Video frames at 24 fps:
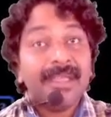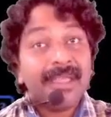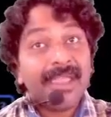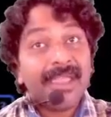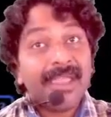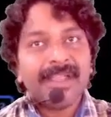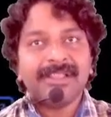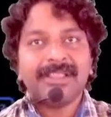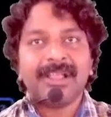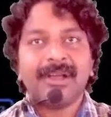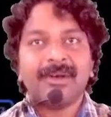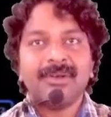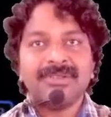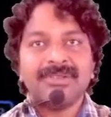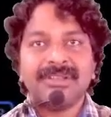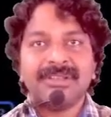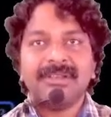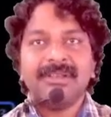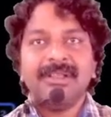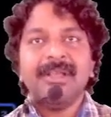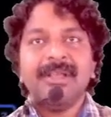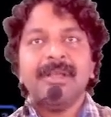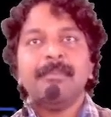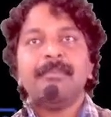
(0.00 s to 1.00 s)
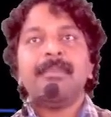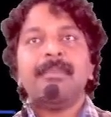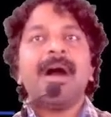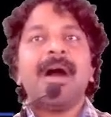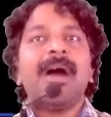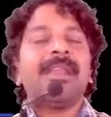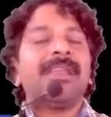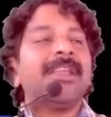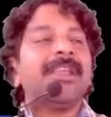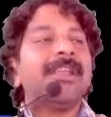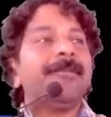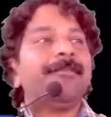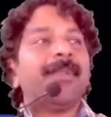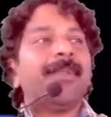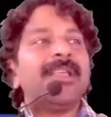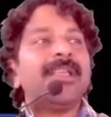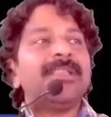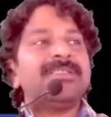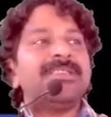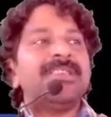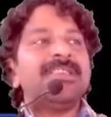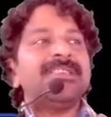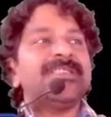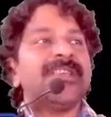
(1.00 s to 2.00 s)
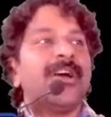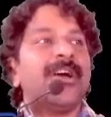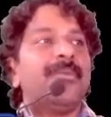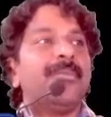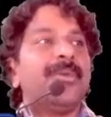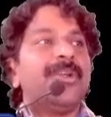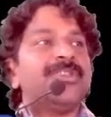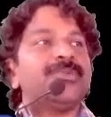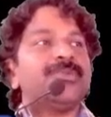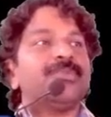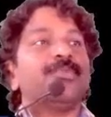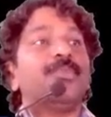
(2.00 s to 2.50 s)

8,000, market price is how much